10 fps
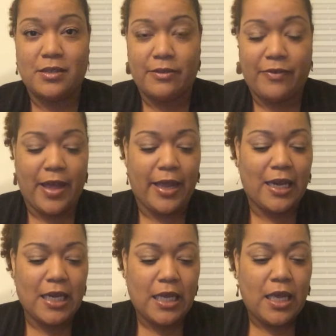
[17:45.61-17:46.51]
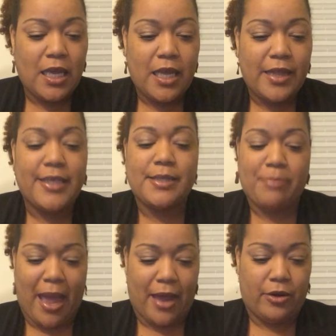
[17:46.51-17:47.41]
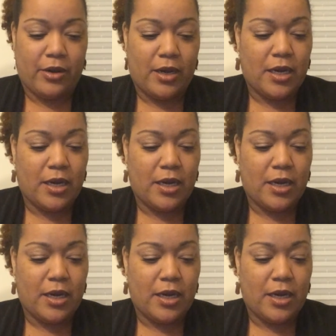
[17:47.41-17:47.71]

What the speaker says: to find this pattern.